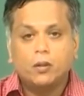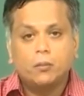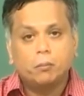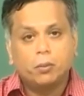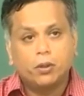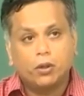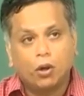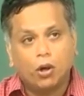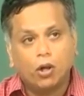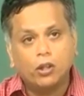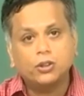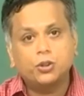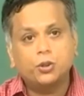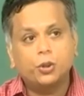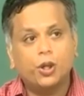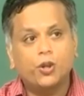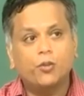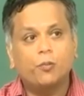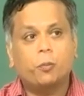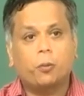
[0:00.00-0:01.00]
Because you
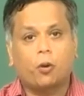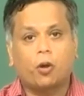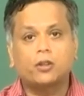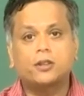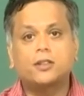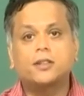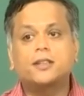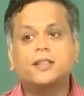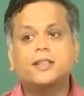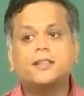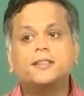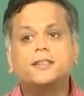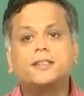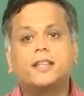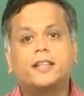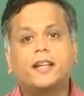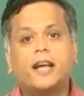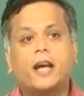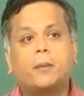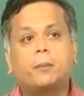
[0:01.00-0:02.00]
have processes
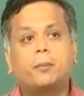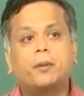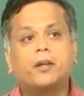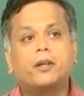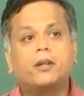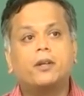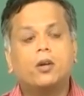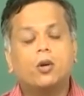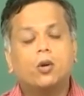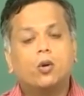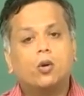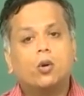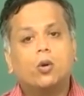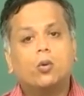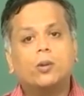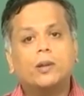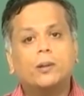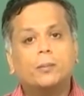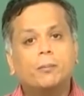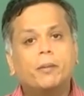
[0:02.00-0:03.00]
that happen
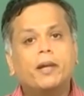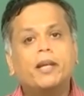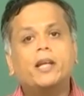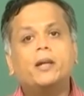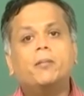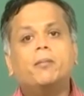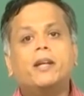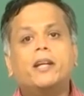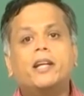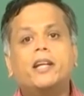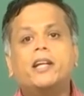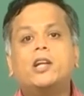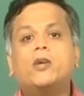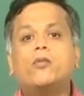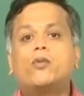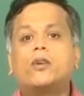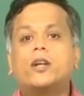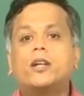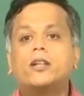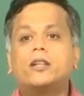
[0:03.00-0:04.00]
over many
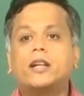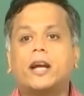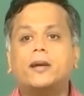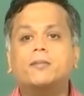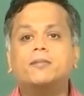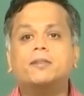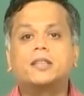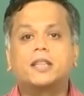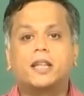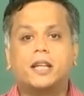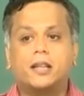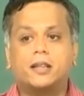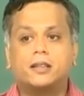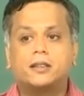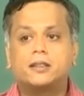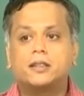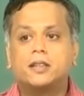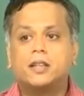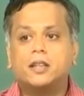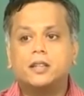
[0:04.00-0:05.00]
different time
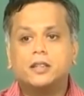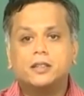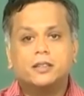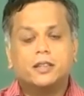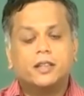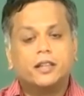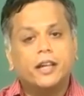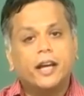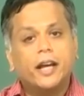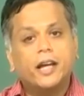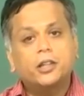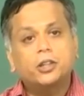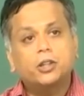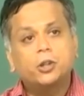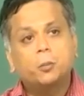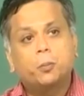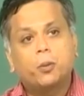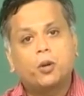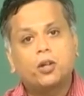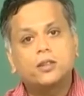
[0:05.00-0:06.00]
scales. The
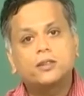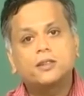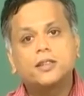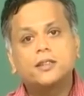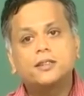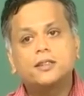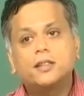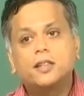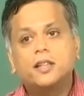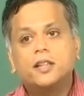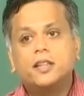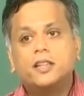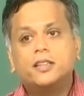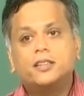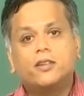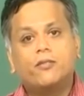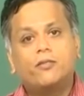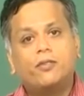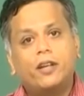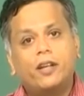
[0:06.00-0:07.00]
reaction process
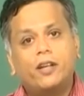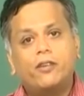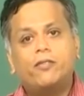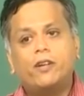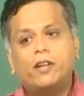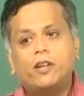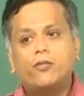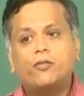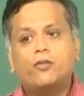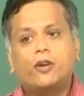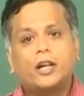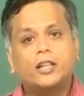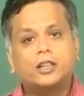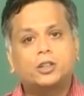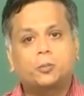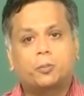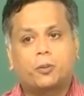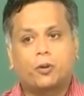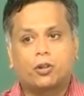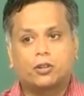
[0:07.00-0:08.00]
is a very
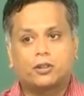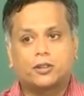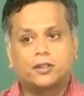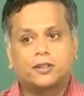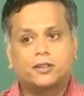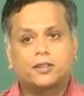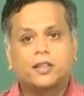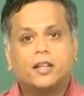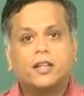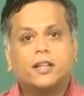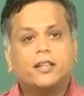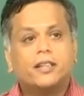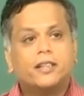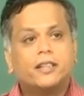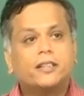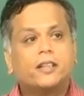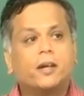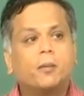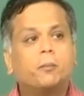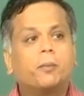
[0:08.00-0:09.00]
fast process
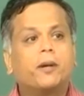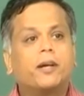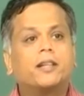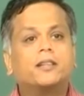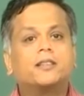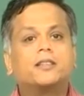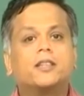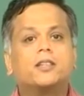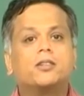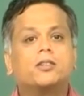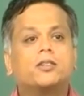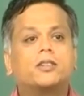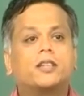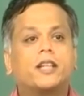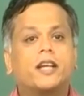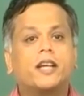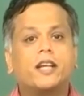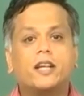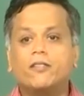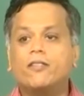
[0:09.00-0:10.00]
in comparison to,
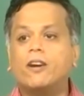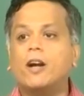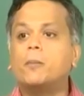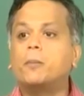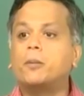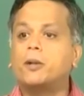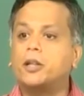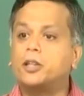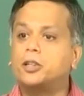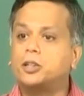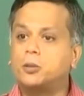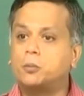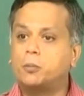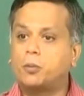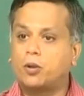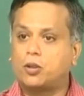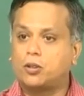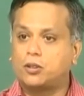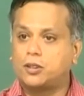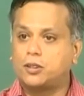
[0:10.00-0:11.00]
say, evaporation
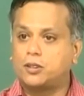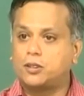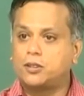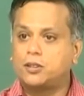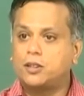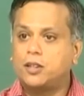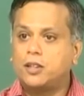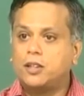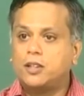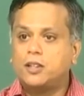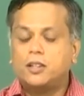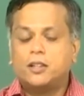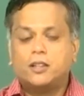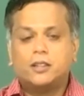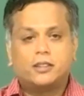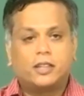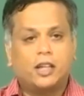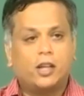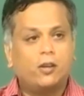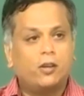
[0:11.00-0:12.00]
process.
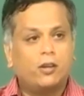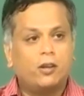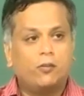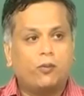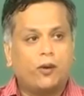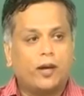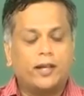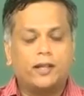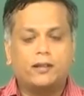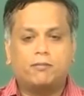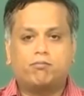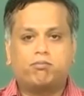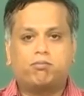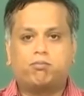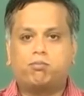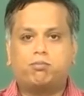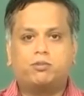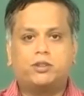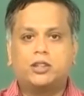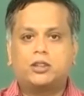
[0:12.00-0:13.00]
Say, if I
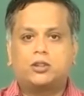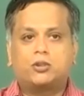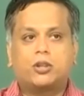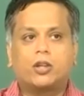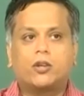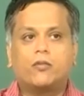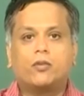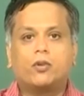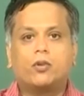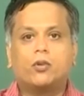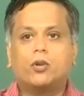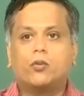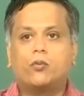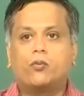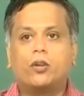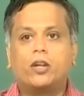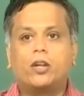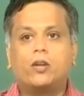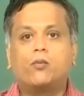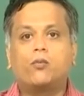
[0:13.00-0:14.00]
just to give you a
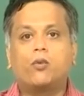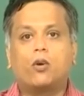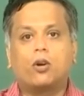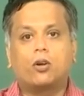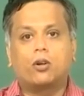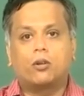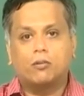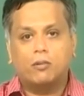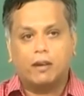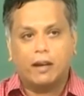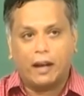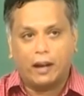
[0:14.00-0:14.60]
feel for